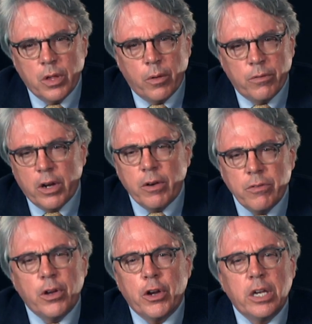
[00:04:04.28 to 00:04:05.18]
though, a very,
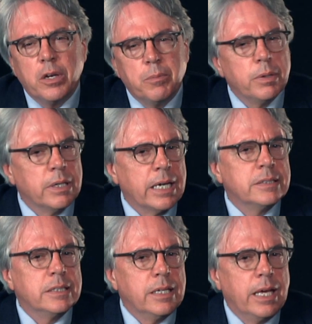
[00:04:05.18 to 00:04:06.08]
very
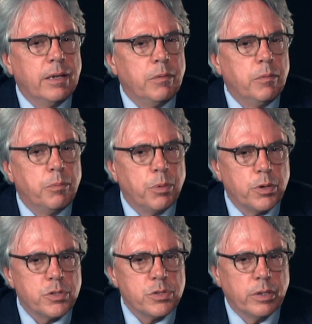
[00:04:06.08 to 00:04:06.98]
complex in, uh, eh,
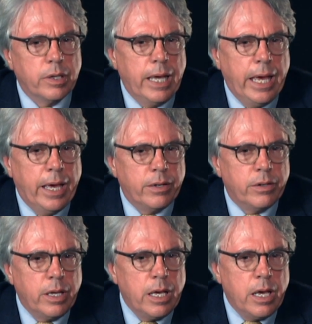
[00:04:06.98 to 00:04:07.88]
person.
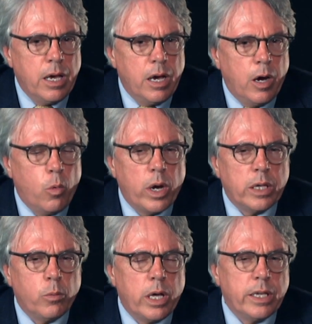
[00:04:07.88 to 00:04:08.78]
and uh,
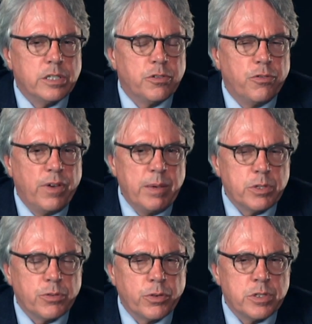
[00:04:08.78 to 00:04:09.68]
while, while he is
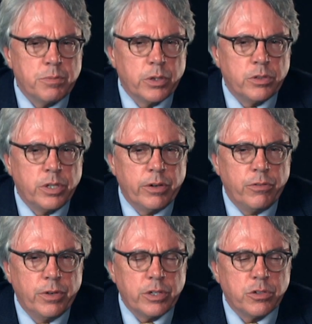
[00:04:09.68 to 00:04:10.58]
famous for his military
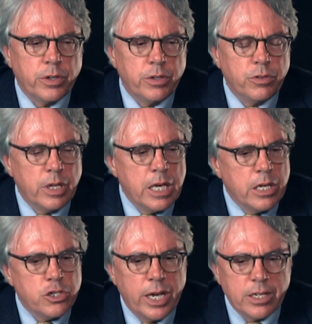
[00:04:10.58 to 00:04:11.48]
victories,
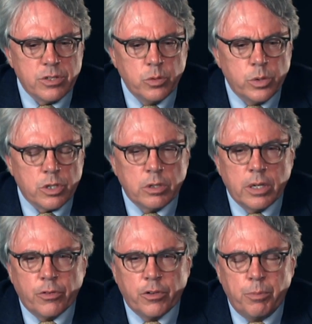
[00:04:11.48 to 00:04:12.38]
Jackson was a
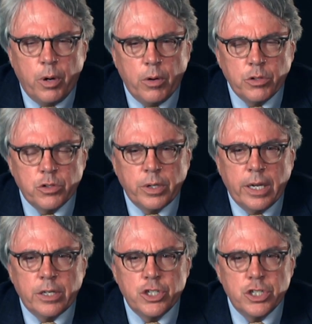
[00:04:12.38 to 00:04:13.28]
lover of poetry
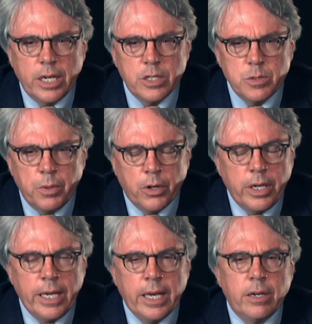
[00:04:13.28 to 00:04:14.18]
and Shakespeare.
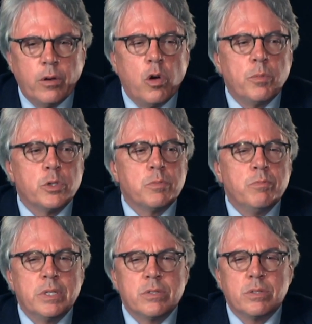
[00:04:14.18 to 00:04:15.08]
He had an almost
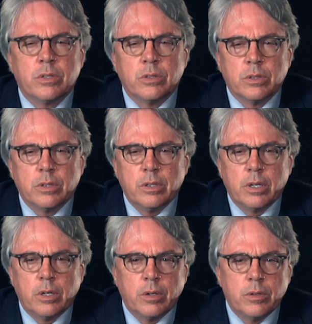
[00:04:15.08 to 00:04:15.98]
mystical
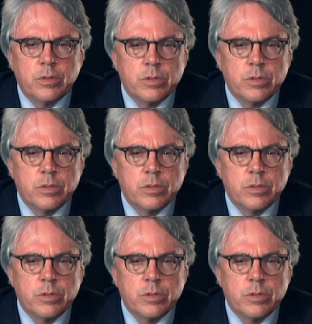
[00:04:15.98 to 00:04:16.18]
uh,